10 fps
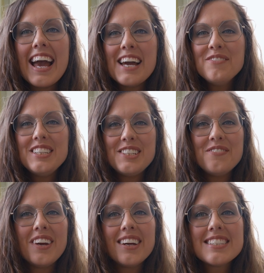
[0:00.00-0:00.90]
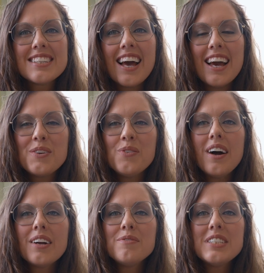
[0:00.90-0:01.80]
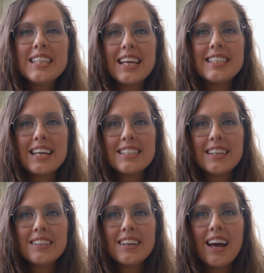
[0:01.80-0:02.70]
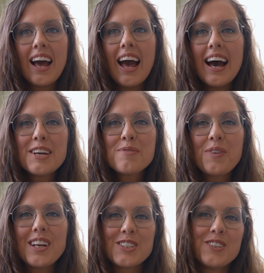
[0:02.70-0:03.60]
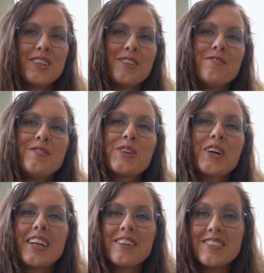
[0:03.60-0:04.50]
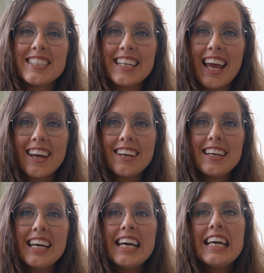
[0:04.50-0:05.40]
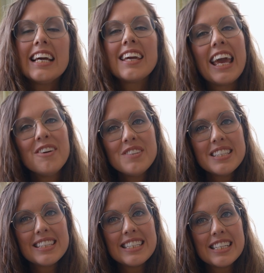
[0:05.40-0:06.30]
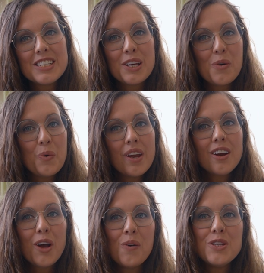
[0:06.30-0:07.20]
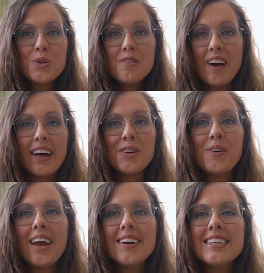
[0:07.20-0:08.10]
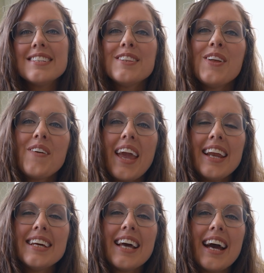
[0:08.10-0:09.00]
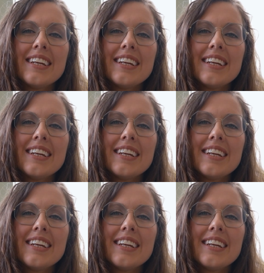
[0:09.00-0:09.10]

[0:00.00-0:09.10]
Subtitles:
Hey BG Beers, and welcome to Taste Testing. I am Rachel, your food critic for today. Canvas, the dish that we are going to evaluate, is located at